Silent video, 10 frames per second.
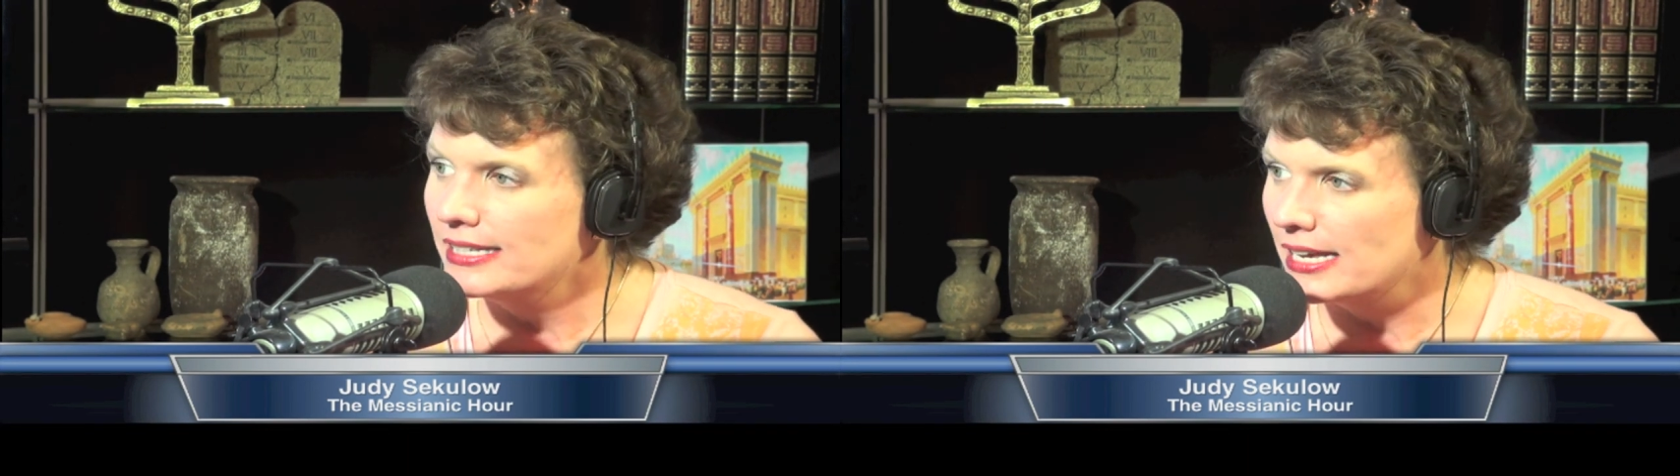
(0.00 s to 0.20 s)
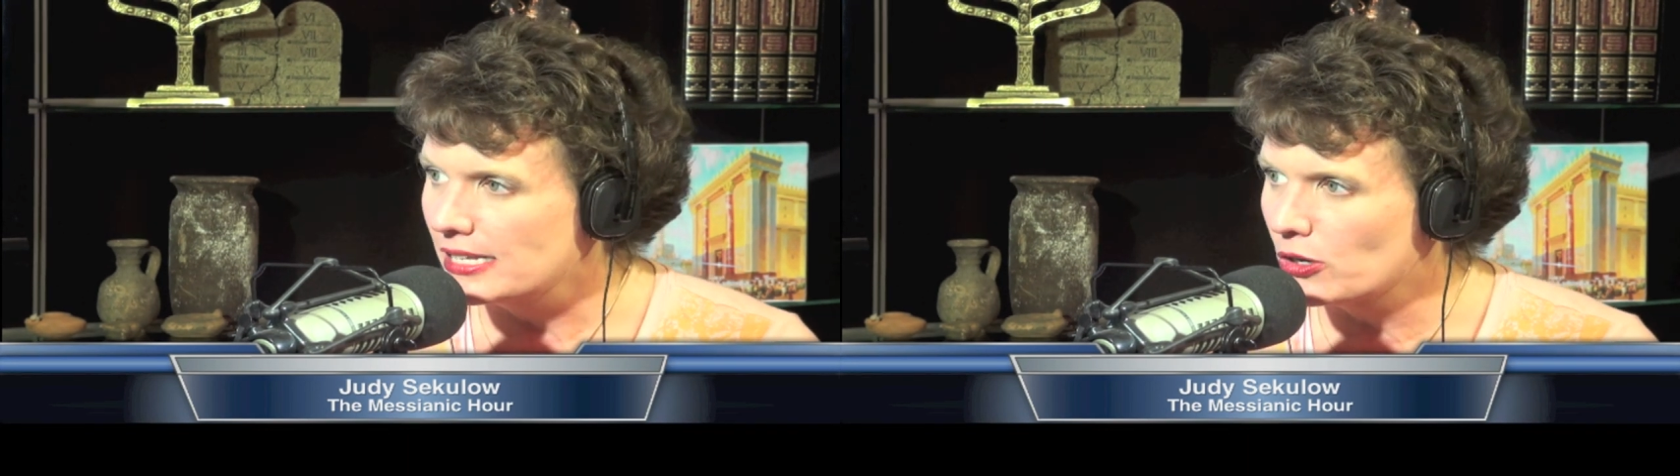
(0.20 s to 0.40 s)

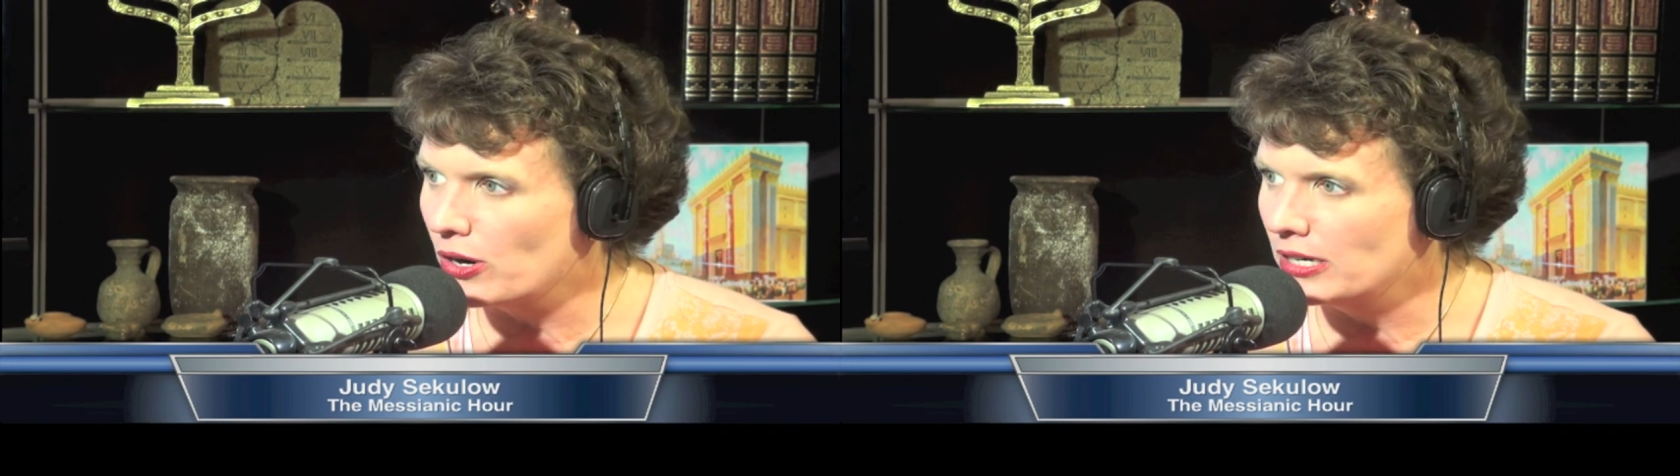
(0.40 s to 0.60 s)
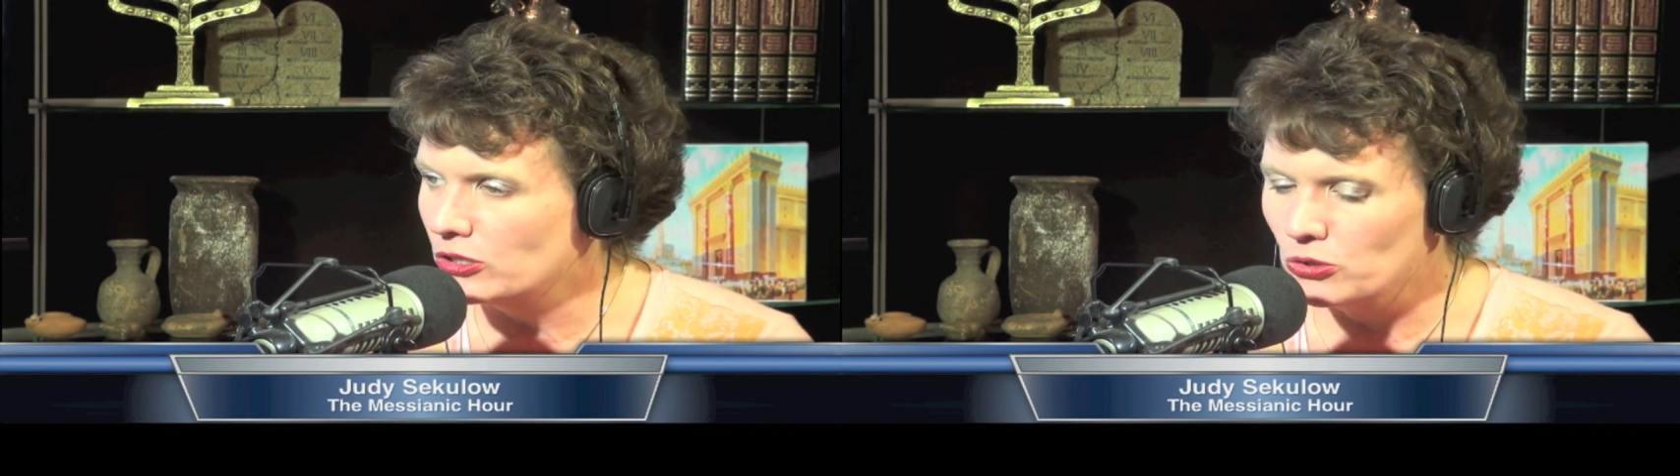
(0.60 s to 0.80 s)

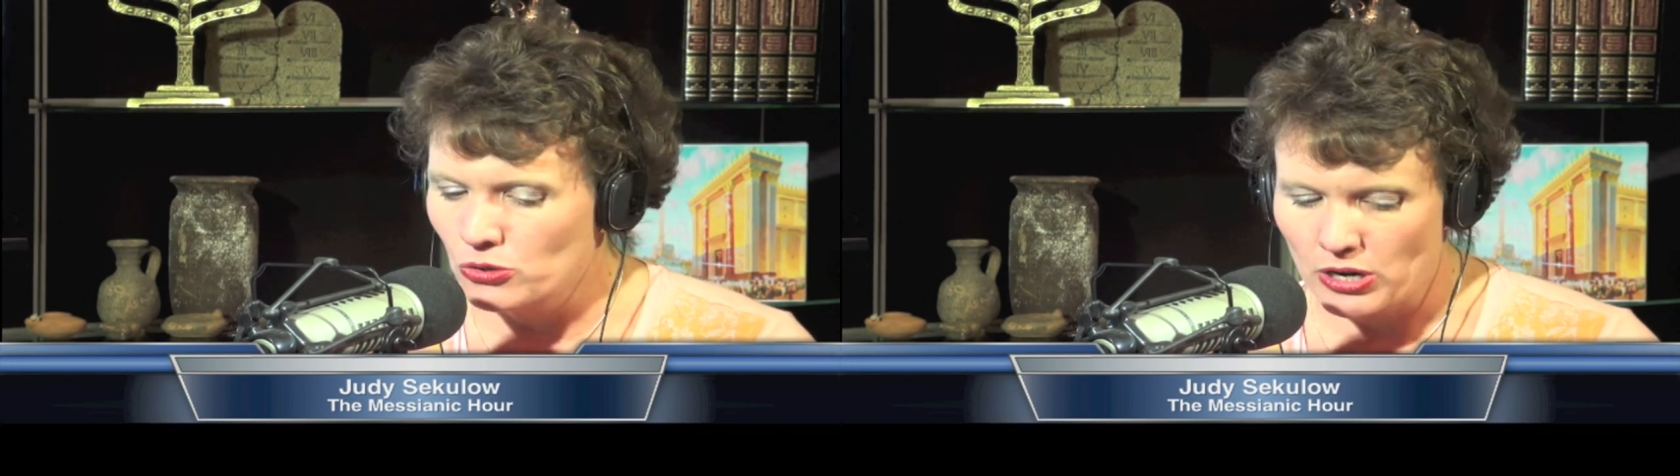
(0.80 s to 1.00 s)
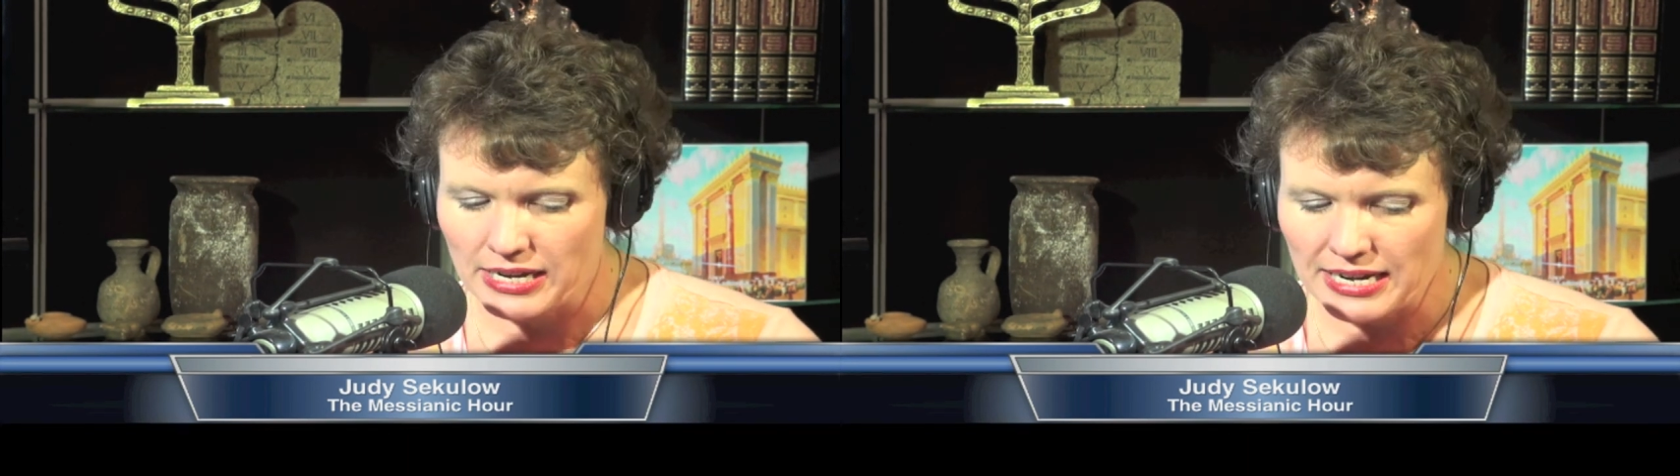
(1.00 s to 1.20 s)
desecrated the
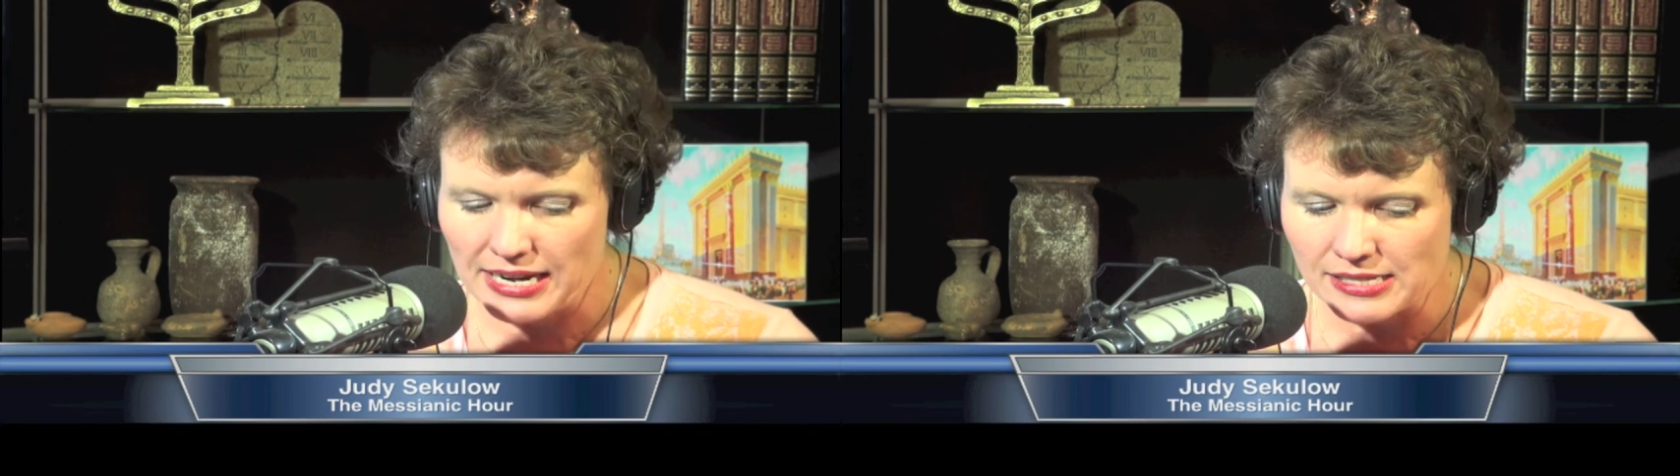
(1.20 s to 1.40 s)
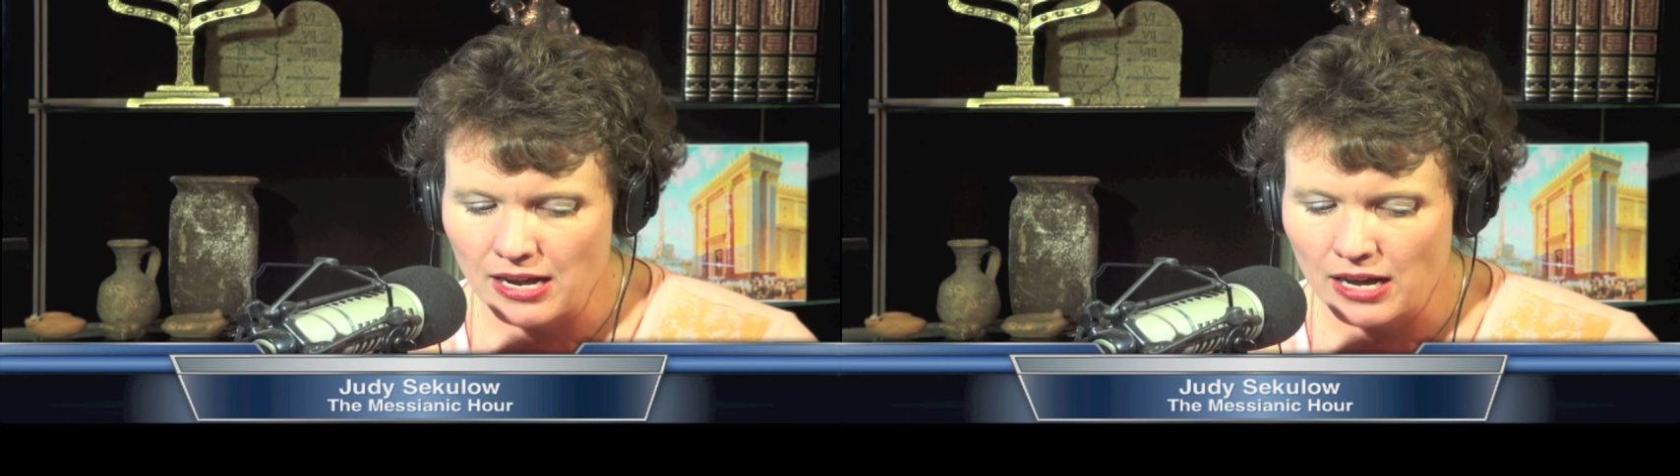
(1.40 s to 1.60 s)
Torah. He
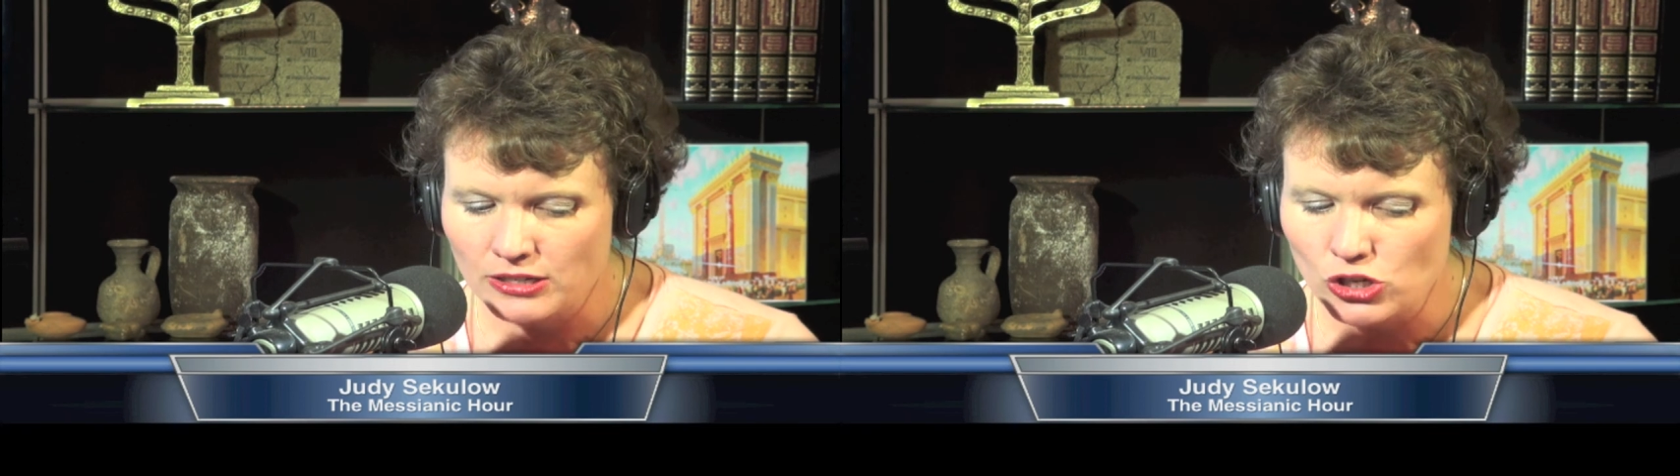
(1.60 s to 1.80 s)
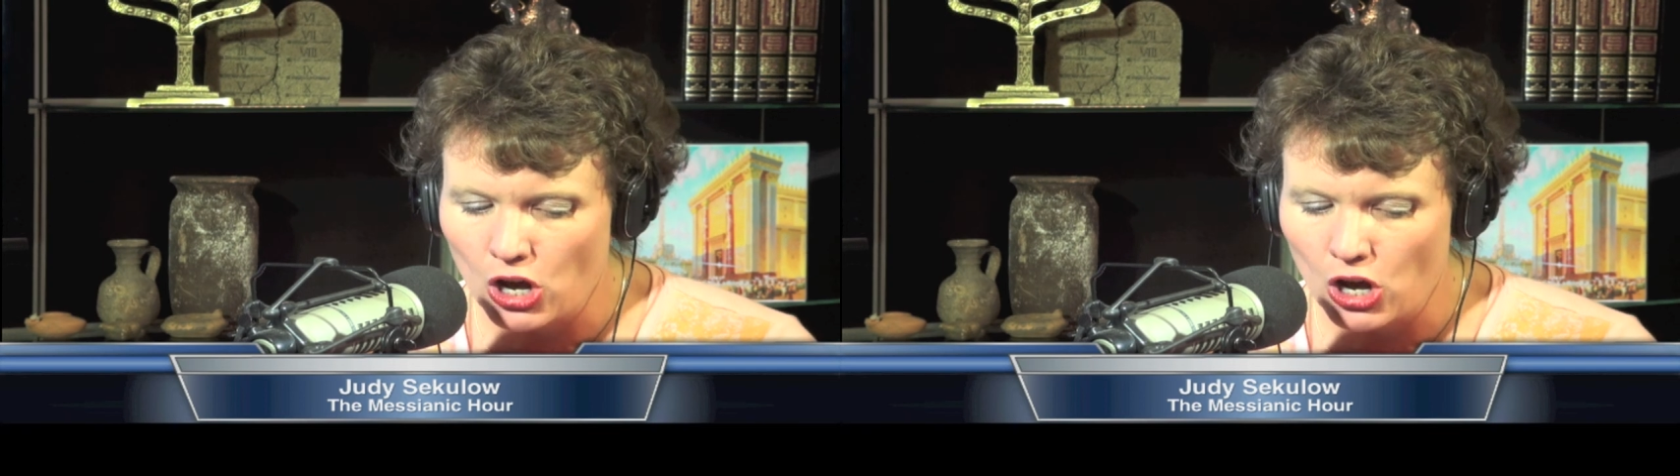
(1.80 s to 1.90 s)
has not